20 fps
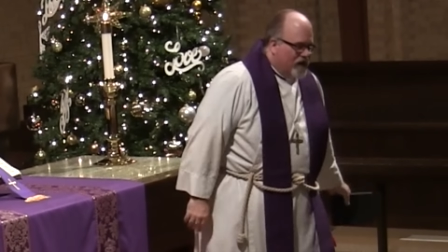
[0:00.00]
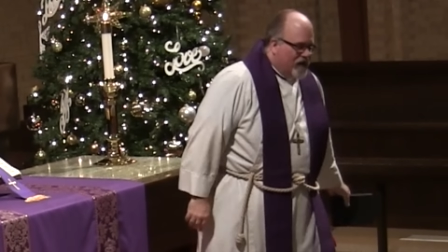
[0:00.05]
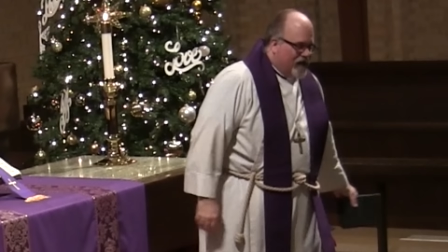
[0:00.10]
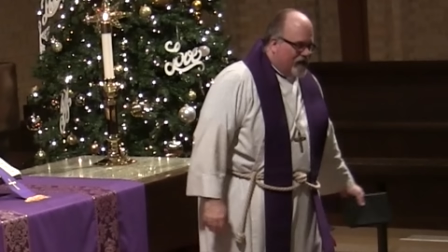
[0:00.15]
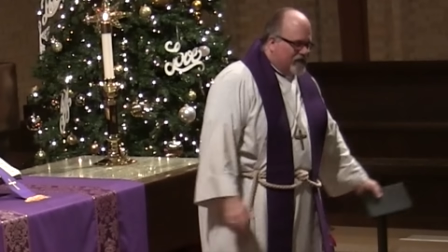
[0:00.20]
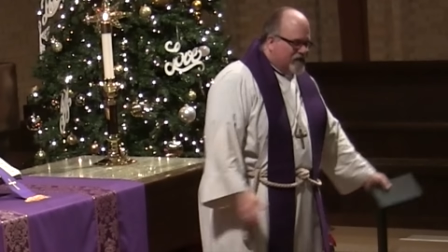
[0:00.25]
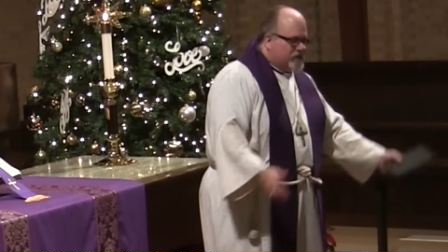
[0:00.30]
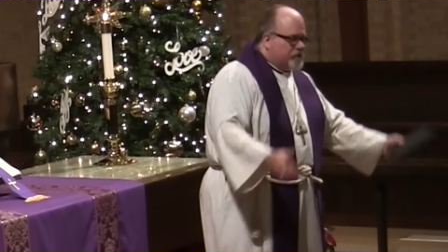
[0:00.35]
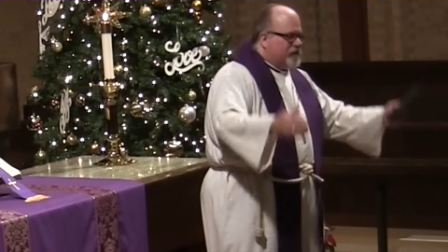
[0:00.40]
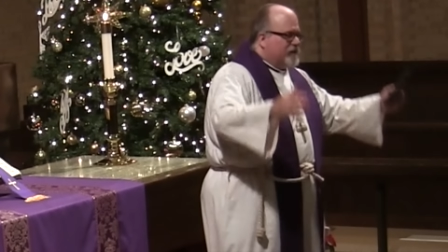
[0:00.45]

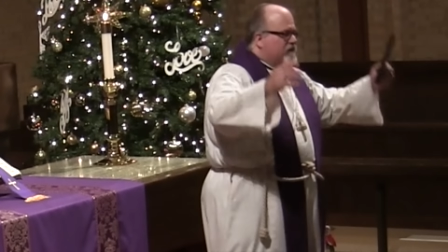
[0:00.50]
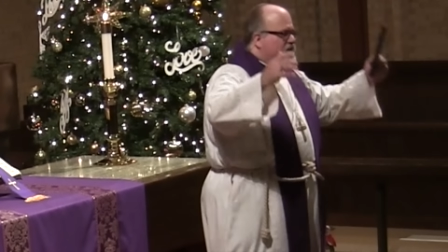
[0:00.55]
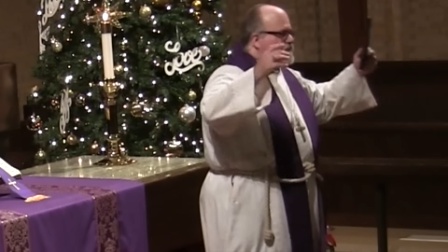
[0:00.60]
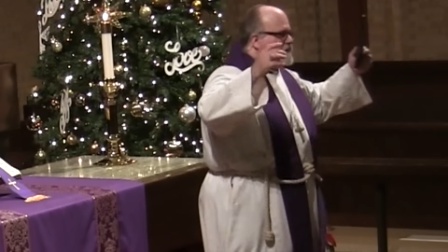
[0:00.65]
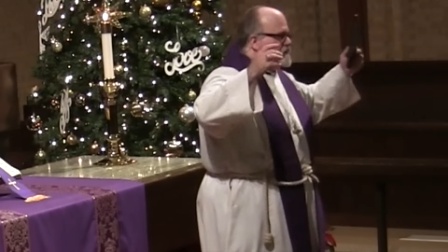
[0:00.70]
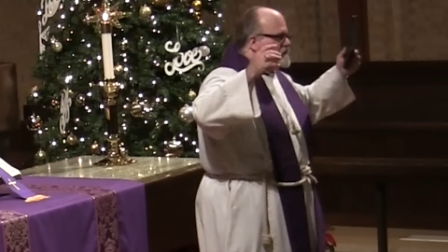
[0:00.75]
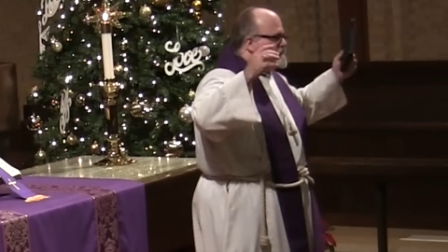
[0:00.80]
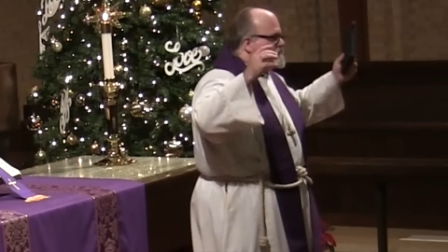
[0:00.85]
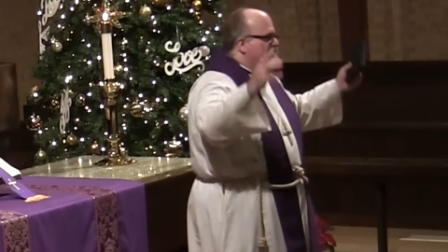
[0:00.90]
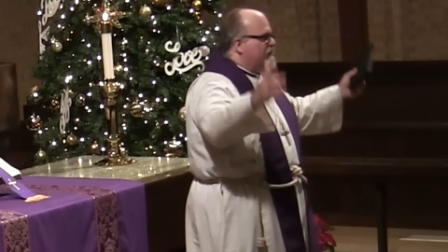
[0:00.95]
Elizabeth
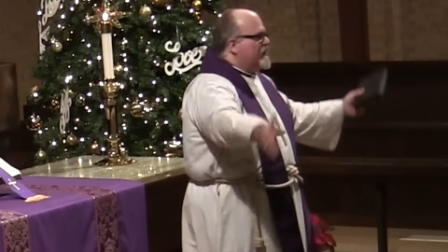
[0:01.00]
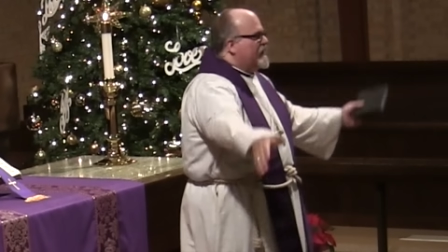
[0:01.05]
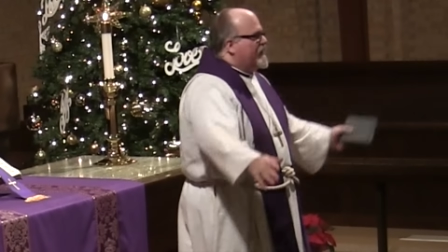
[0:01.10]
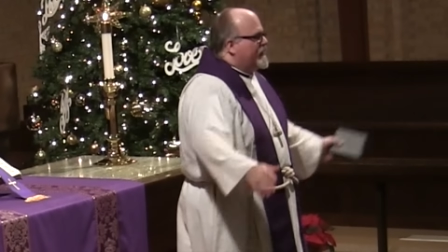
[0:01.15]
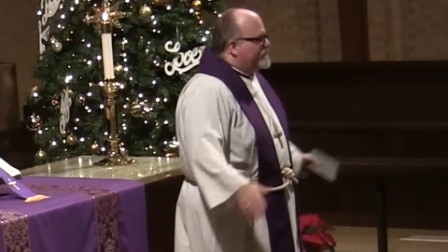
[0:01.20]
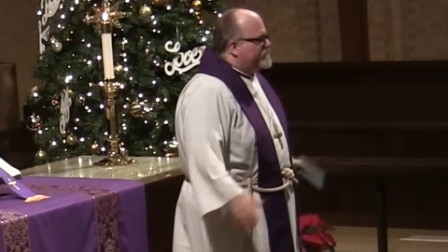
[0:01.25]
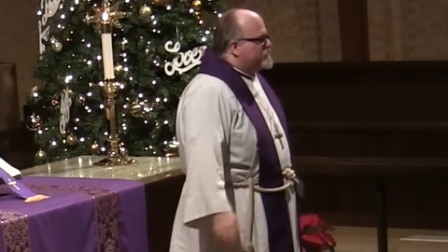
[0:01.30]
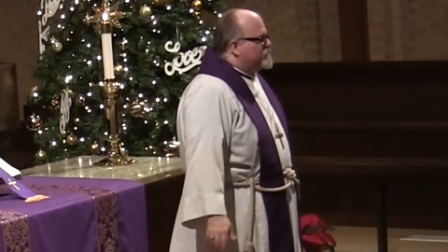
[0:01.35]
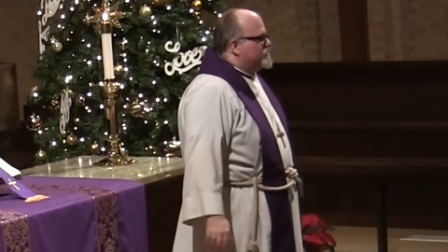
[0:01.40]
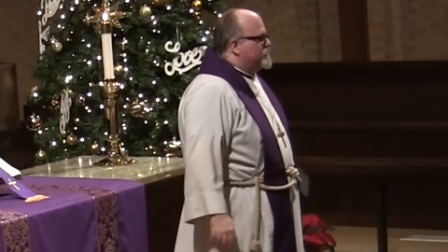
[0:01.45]

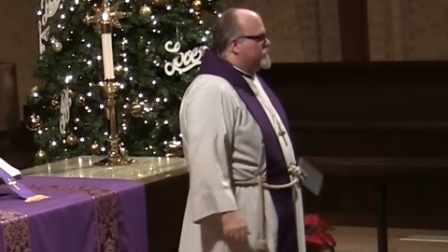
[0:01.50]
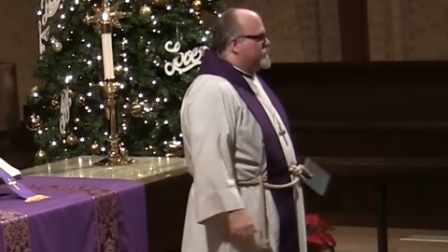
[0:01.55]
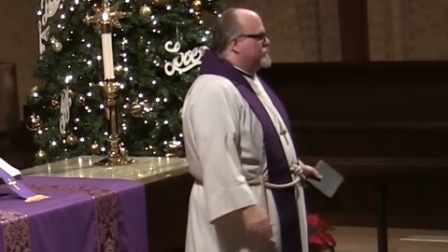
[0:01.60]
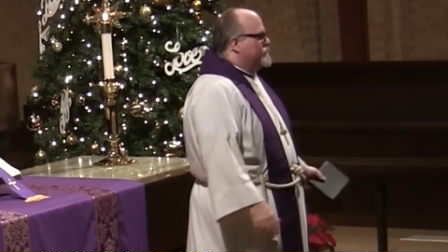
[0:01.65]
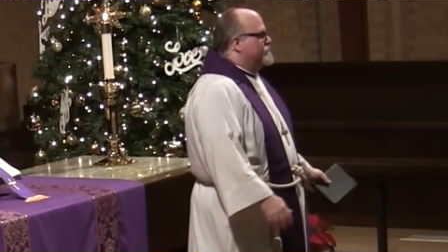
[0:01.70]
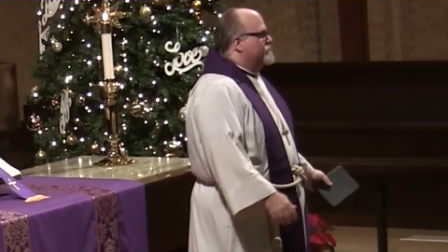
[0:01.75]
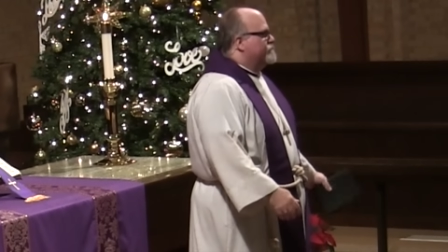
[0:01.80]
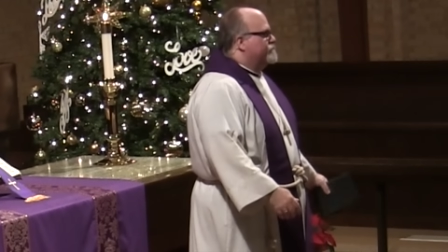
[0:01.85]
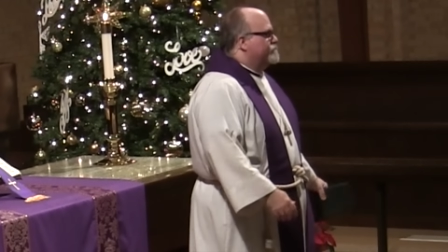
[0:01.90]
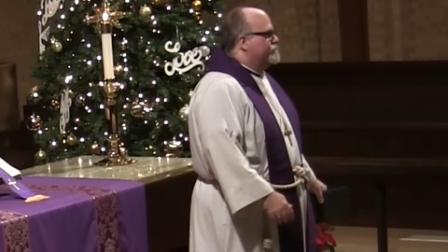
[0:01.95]
conceives
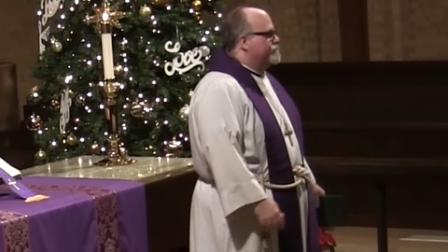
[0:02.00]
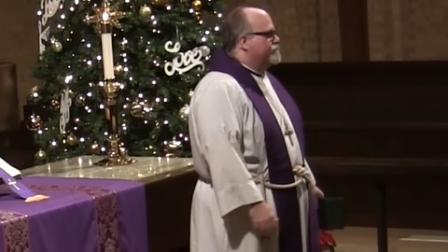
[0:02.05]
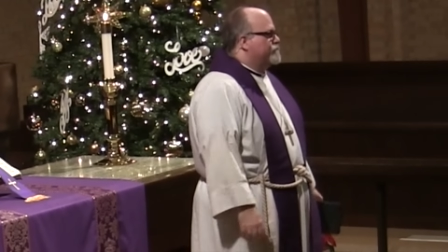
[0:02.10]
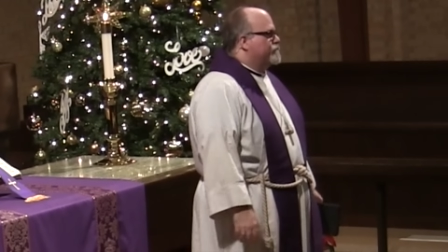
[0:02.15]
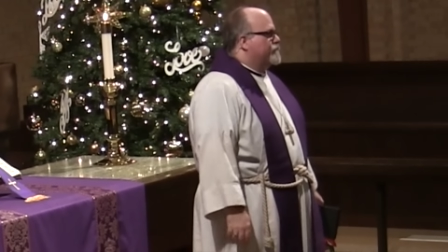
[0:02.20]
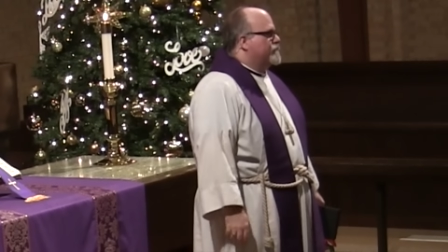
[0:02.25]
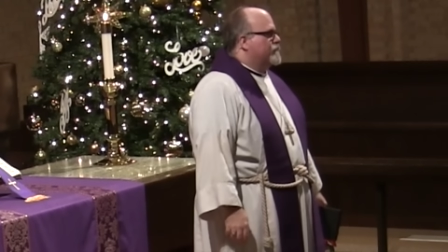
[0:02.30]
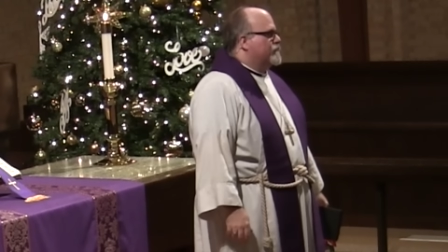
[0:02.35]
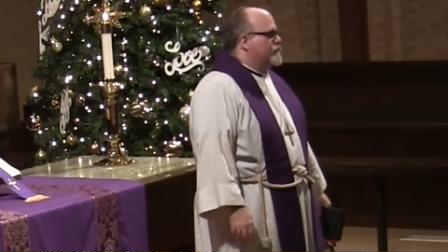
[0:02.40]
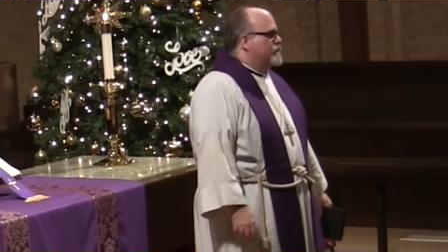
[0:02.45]

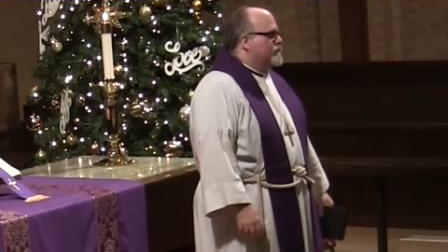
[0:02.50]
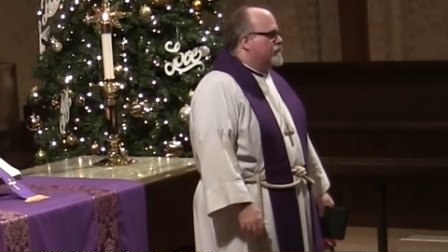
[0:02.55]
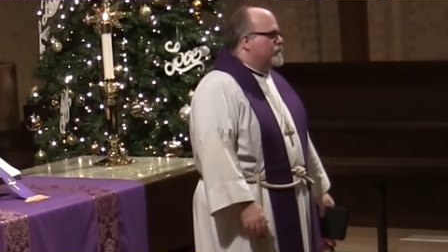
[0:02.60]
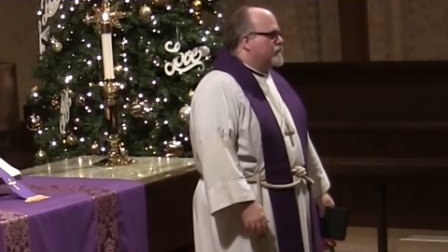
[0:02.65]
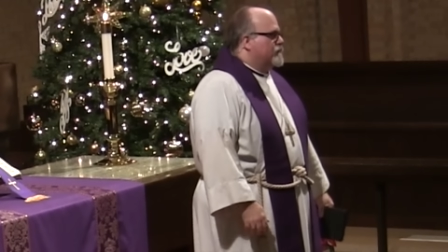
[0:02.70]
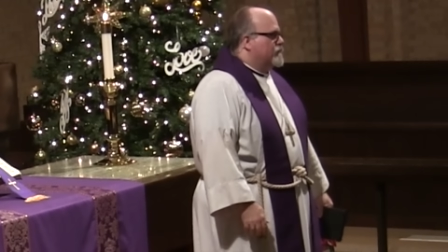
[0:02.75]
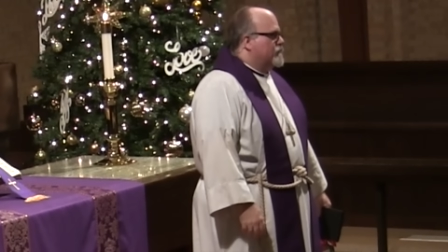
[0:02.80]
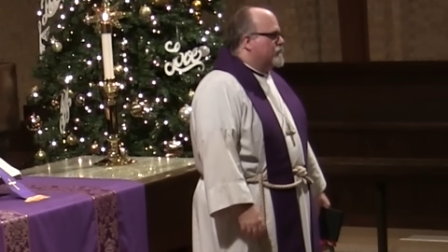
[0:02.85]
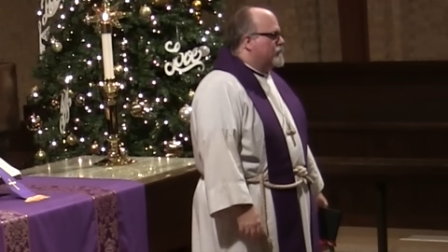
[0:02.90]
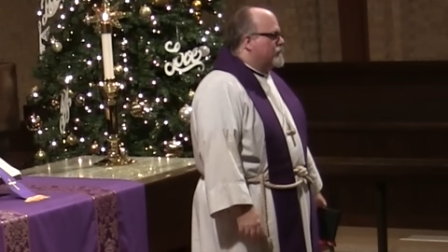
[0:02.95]

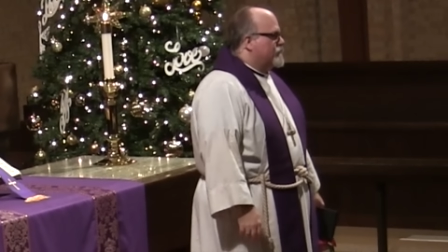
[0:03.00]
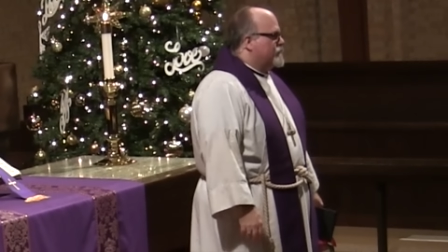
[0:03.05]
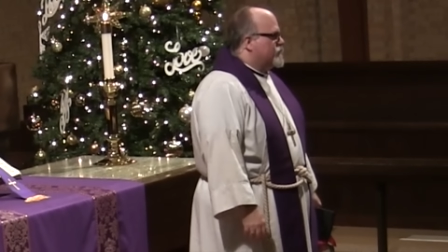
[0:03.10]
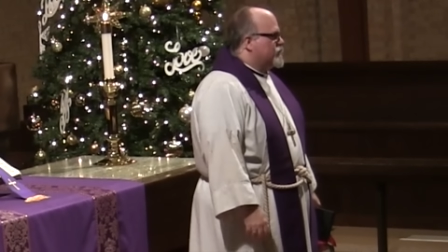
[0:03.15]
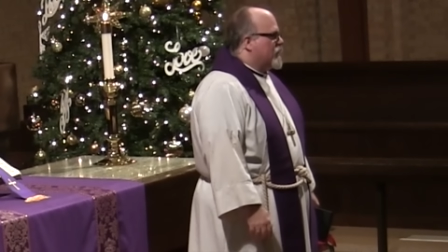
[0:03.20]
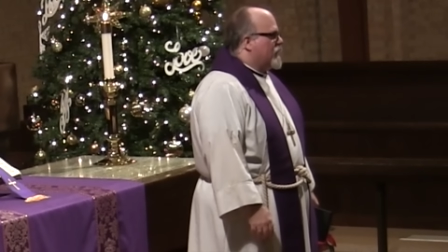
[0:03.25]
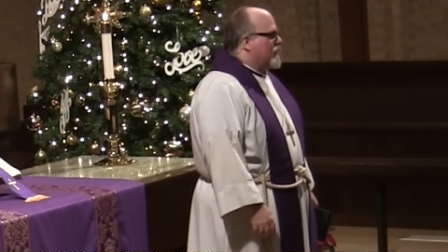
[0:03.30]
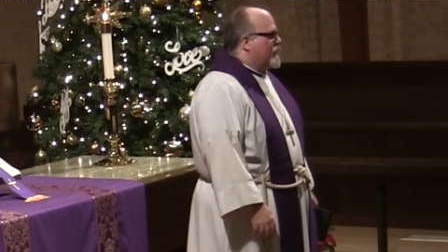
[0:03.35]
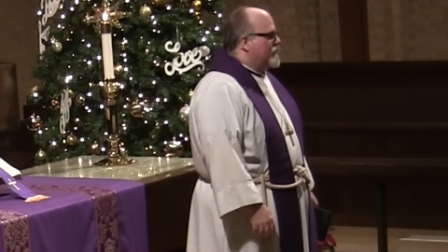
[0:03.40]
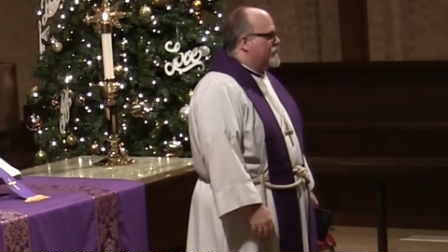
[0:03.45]
a
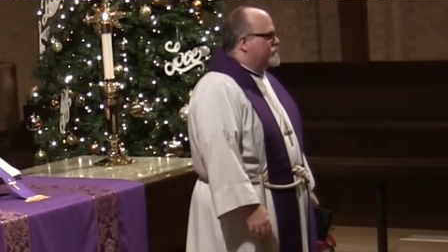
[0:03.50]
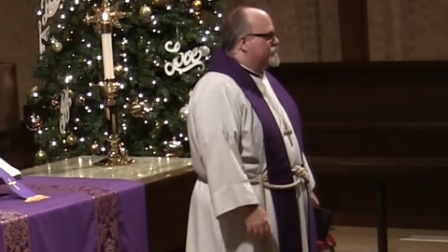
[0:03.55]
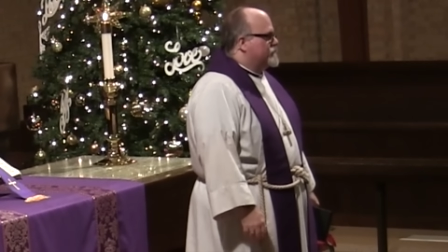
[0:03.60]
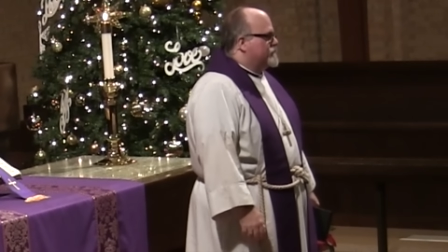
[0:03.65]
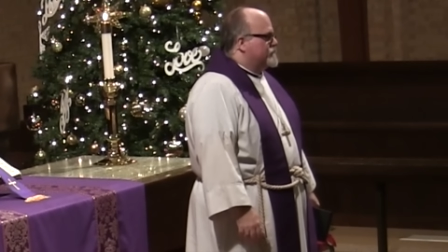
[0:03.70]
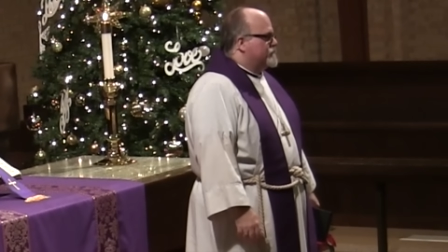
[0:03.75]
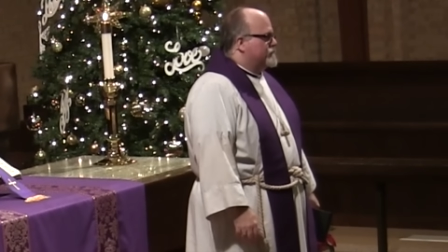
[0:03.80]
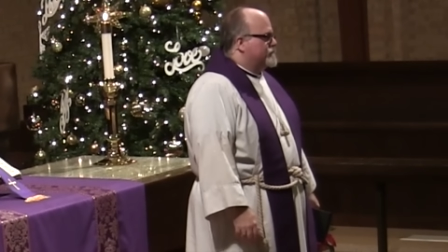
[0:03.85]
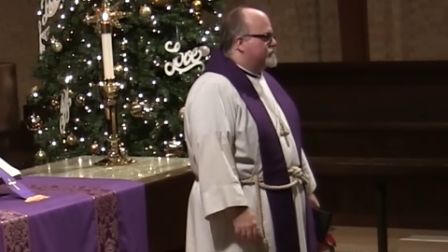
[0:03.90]
child.